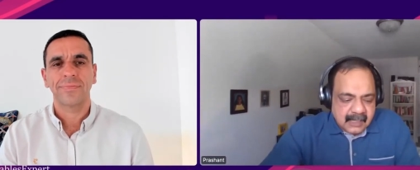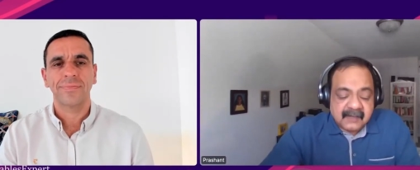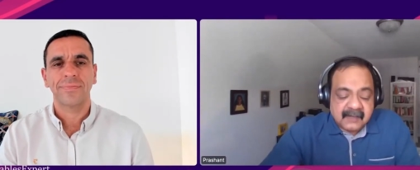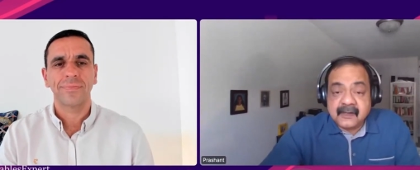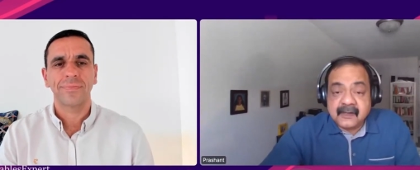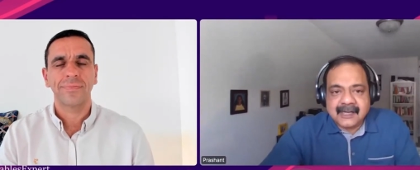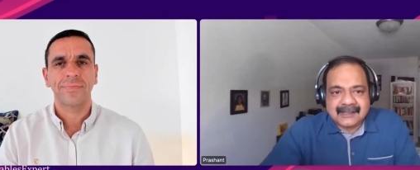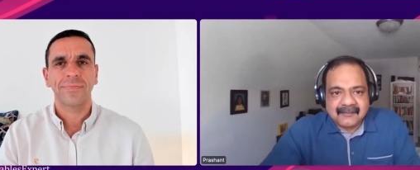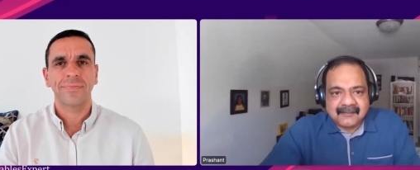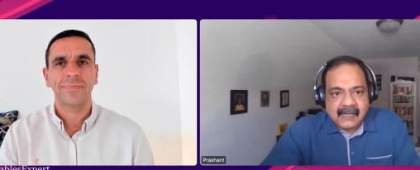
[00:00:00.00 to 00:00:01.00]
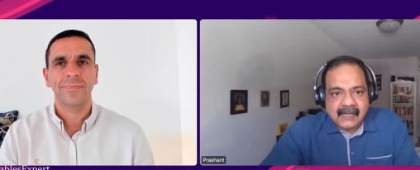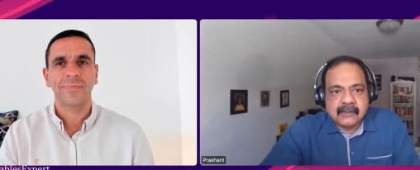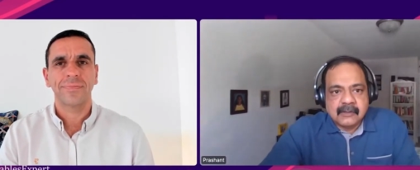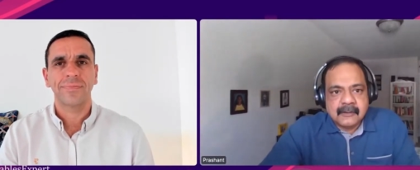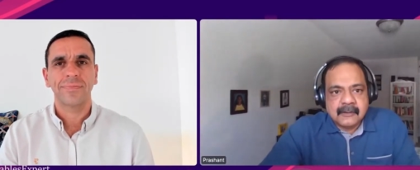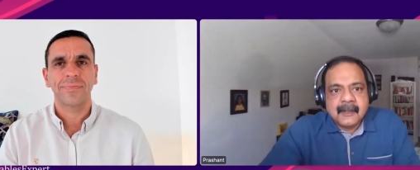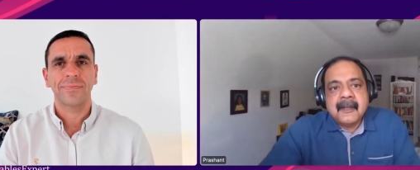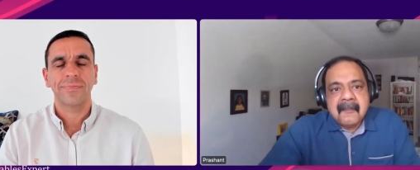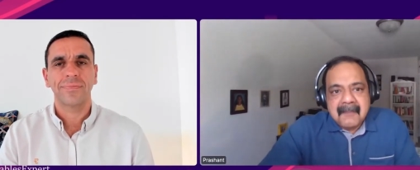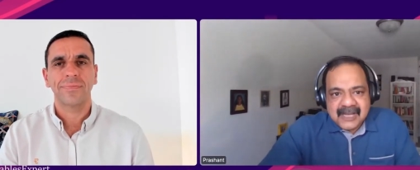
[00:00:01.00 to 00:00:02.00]
Speaker 1: never forget the value,
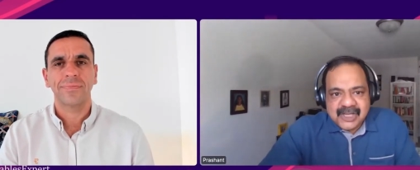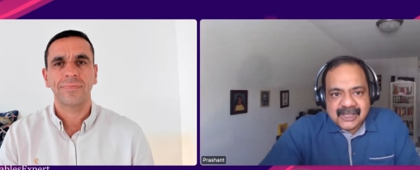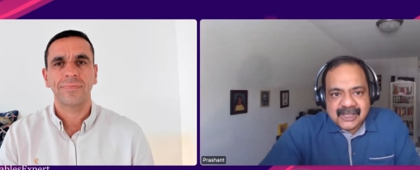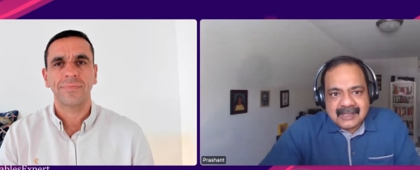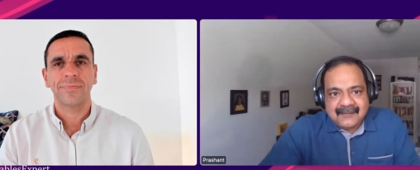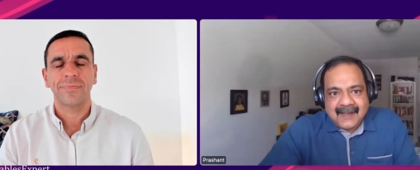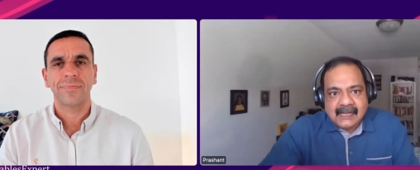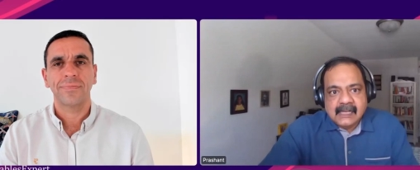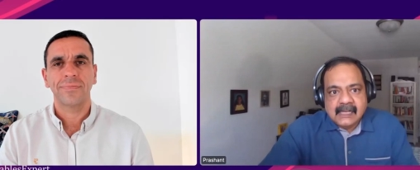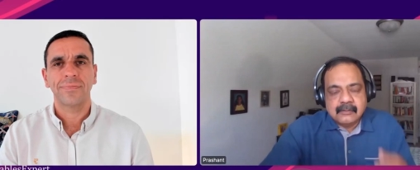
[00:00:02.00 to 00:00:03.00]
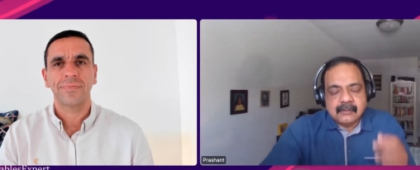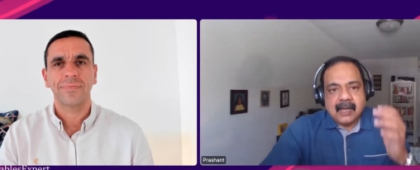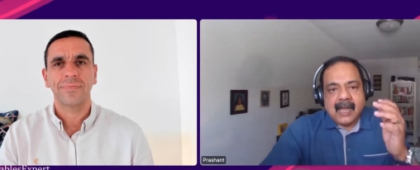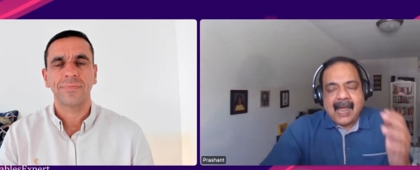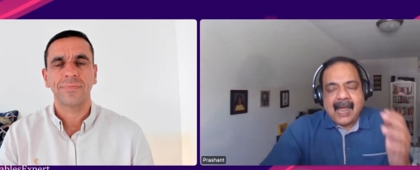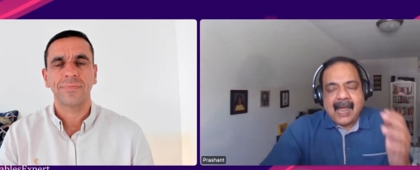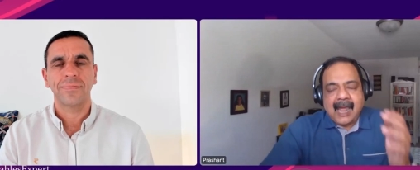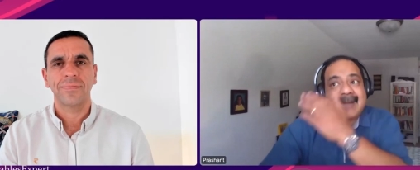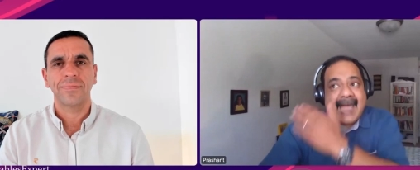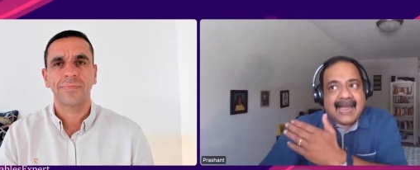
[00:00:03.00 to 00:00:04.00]
measure the value, and
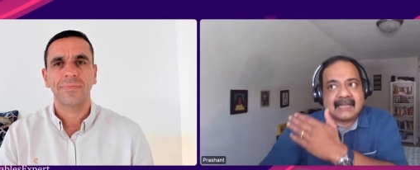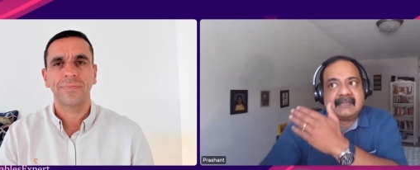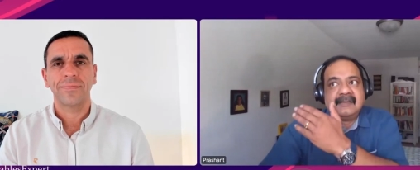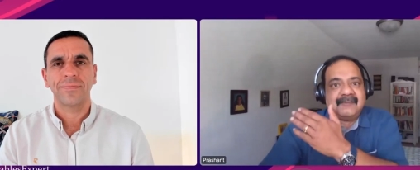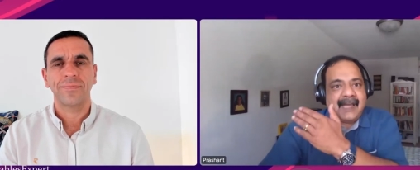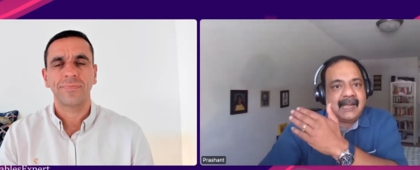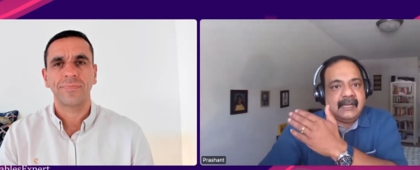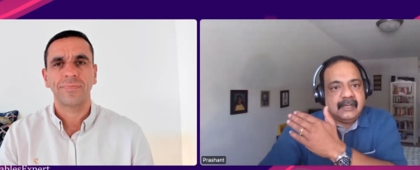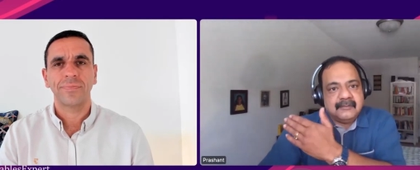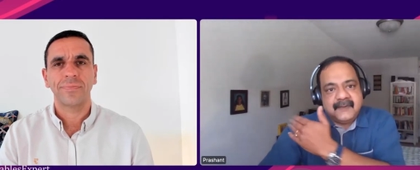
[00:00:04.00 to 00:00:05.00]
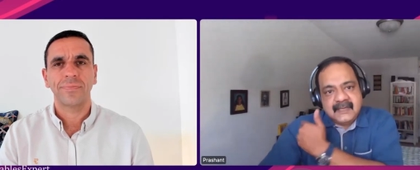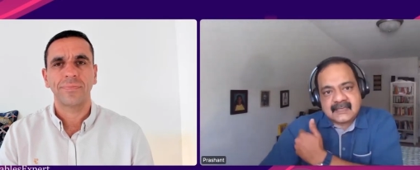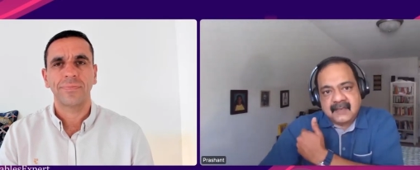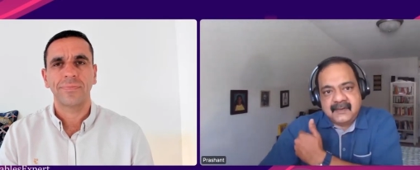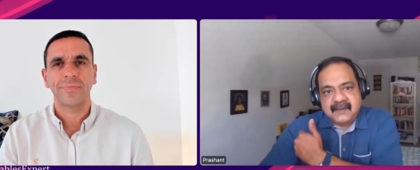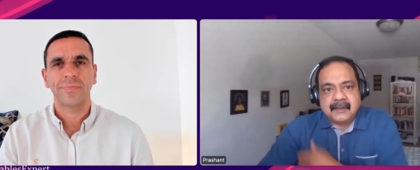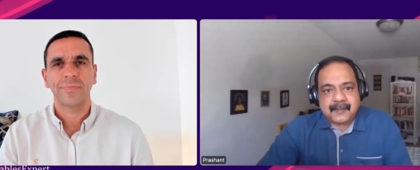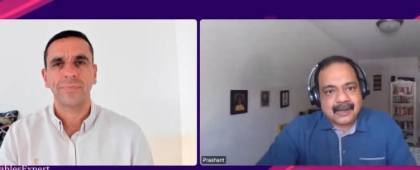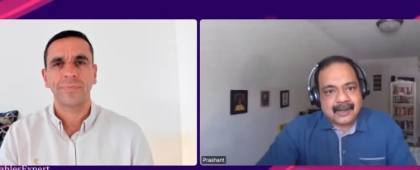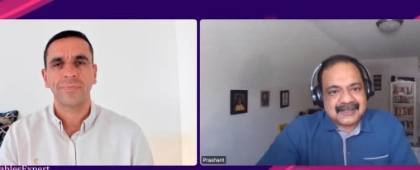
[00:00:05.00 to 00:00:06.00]
track the value vis-a-vis the
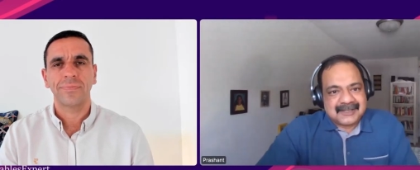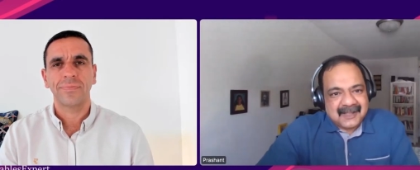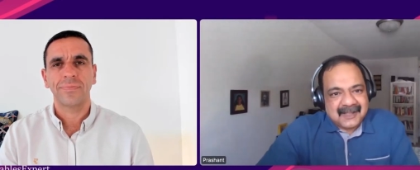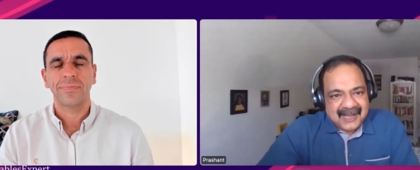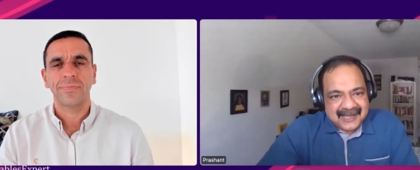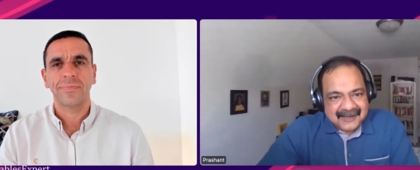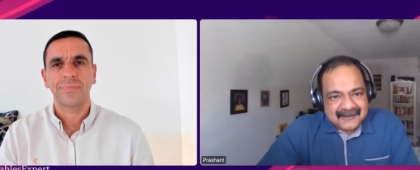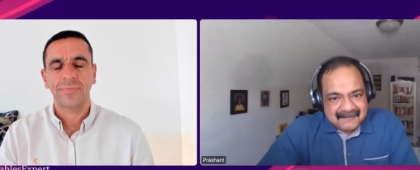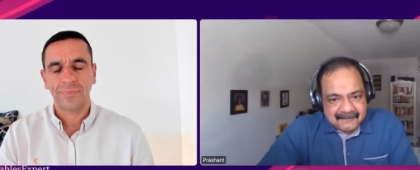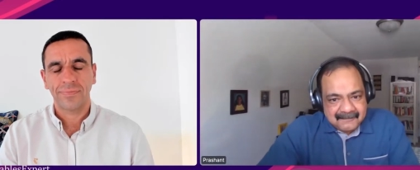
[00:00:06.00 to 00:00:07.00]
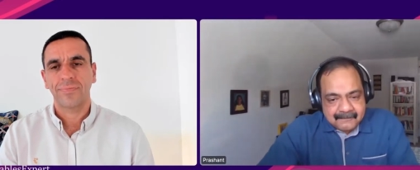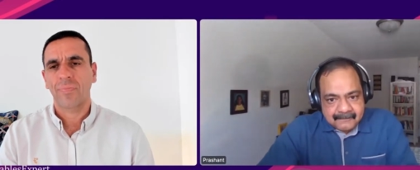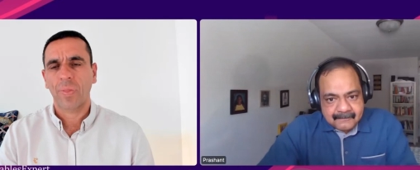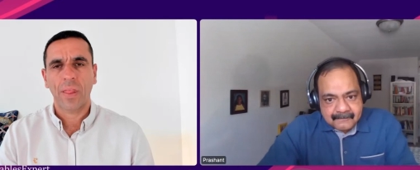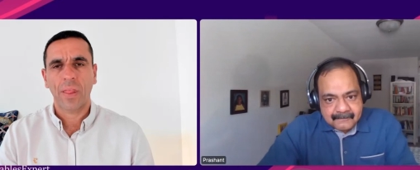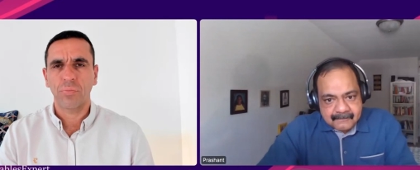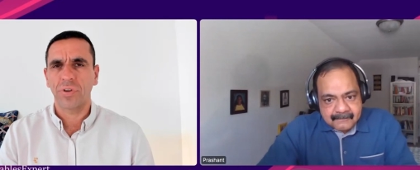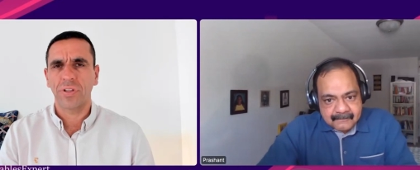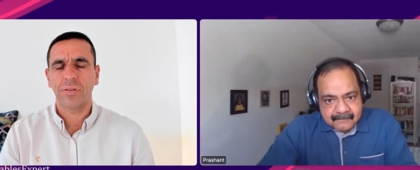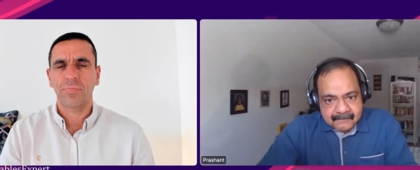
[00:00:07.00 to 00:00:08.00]
Speaker 2: progress we are making.
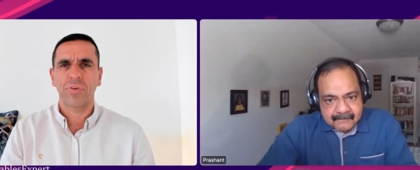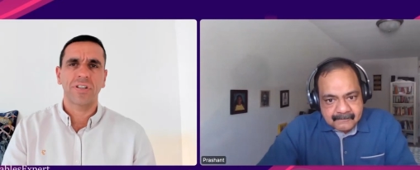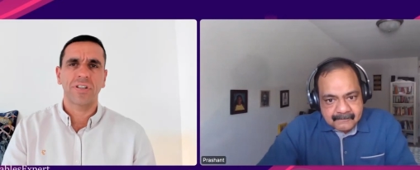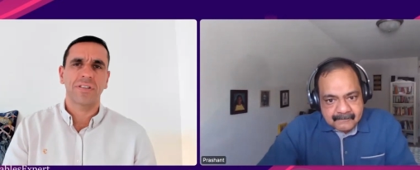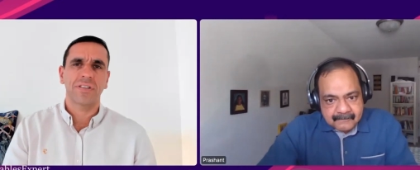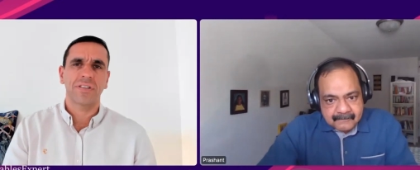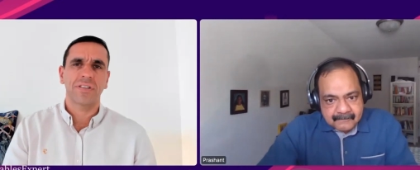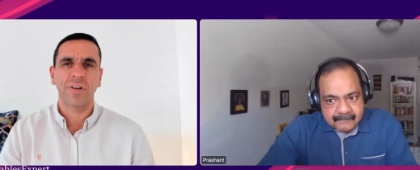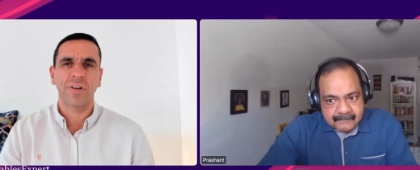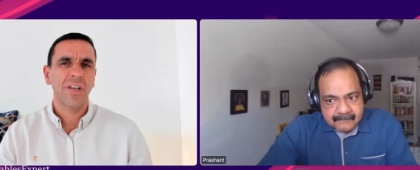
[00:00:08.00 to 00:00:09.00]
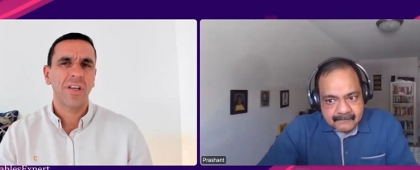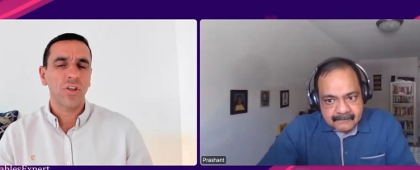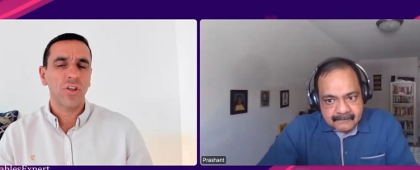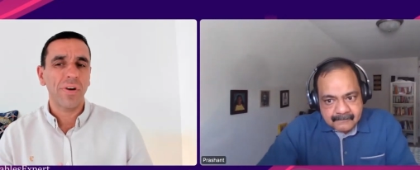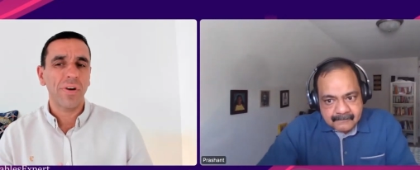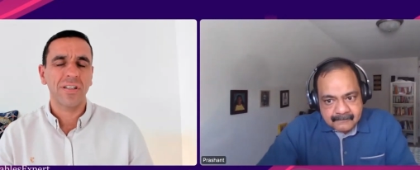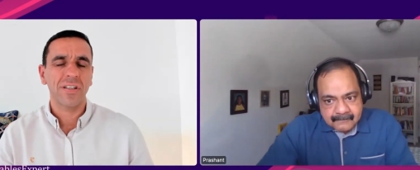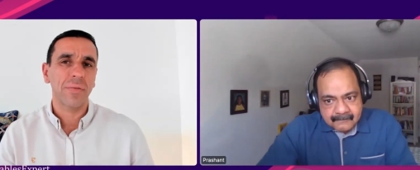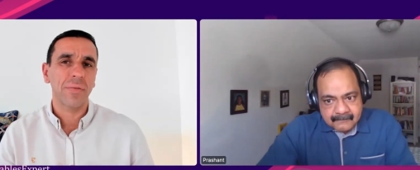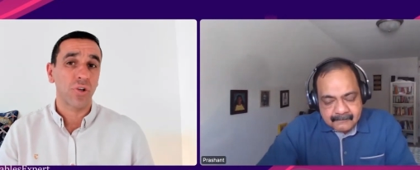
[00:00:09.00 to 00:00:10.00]
Brilliant, Prashant. Thank you so much. You mentioned
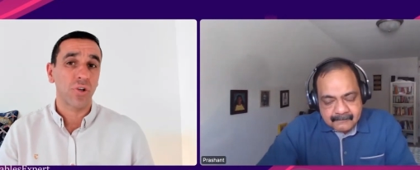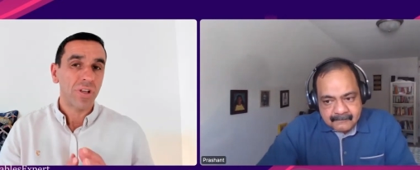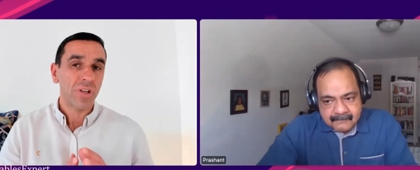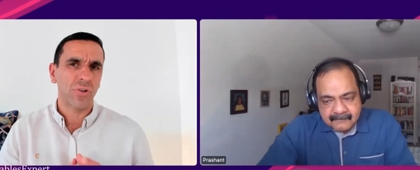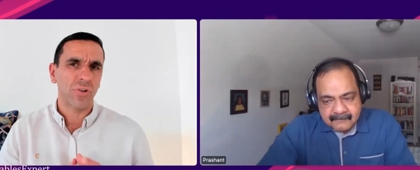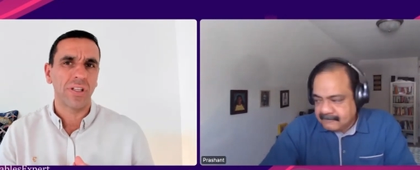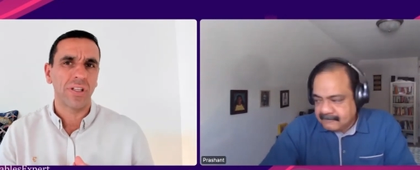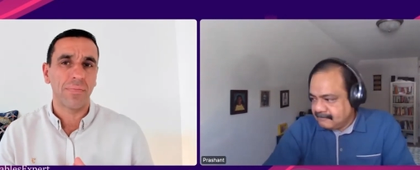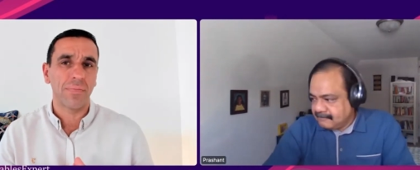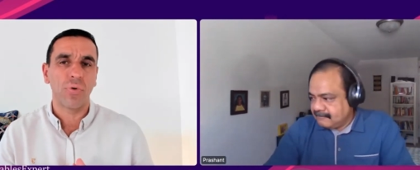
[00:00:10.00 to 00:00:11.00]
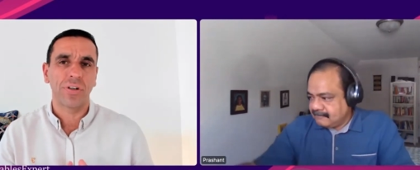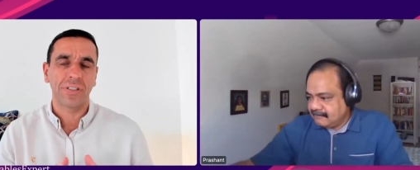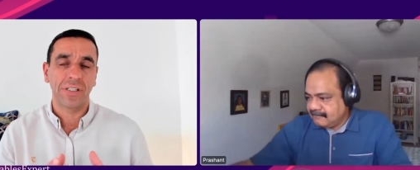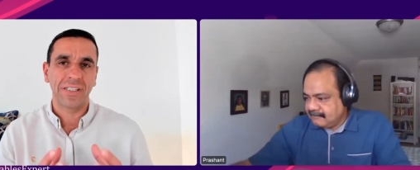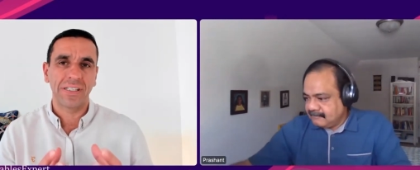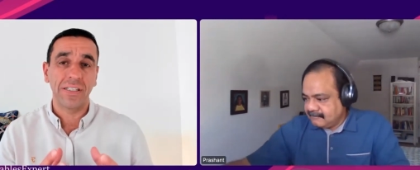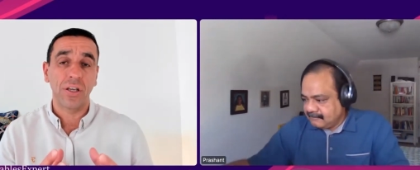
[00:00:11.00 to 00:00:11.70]
something really, really important,